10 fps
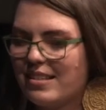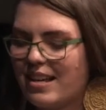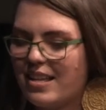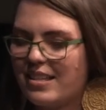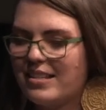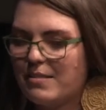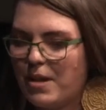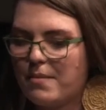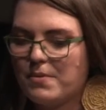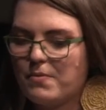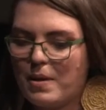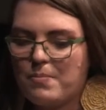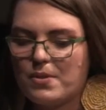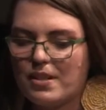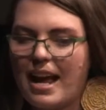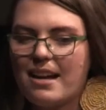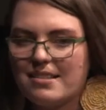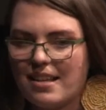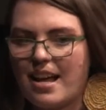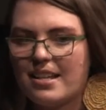I think sometimes people that are
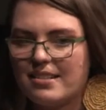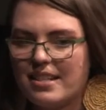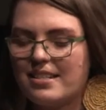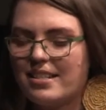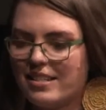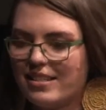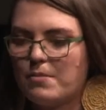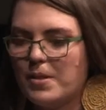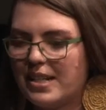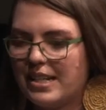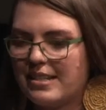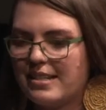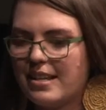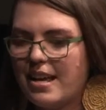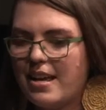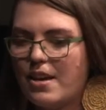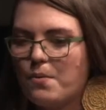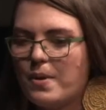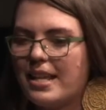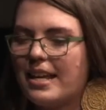outside Indigenous communities,
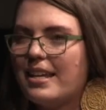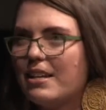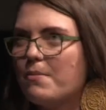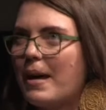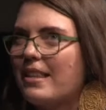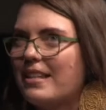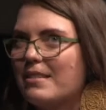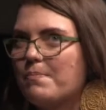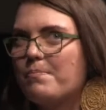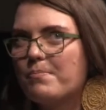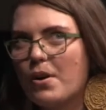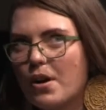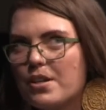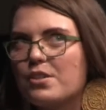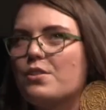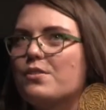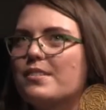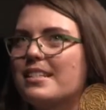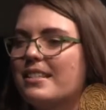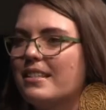when they hear about these
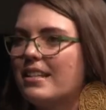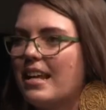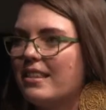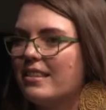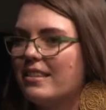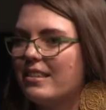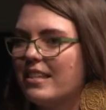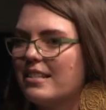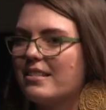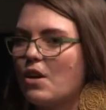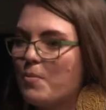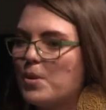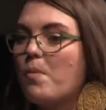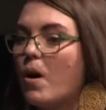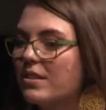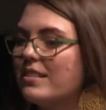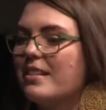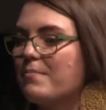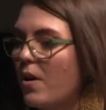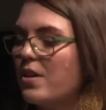protocols and this almost policy
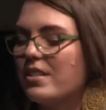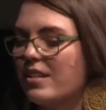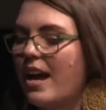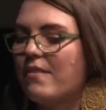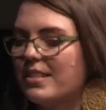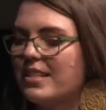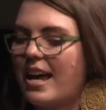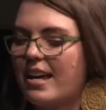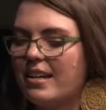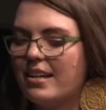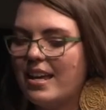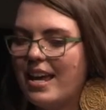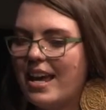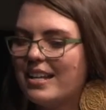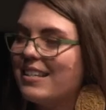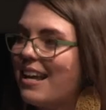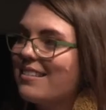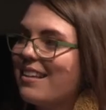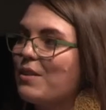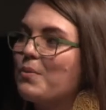approach that you have to take, it sounds
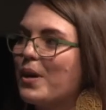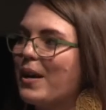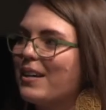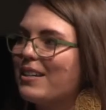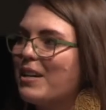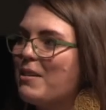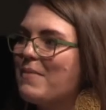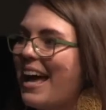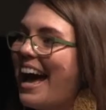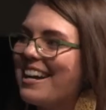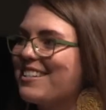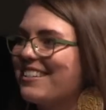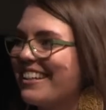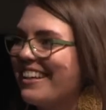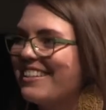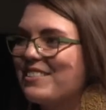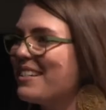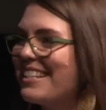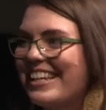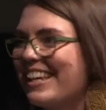like work, but actually it's
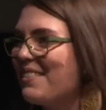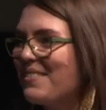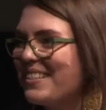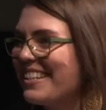always a gift.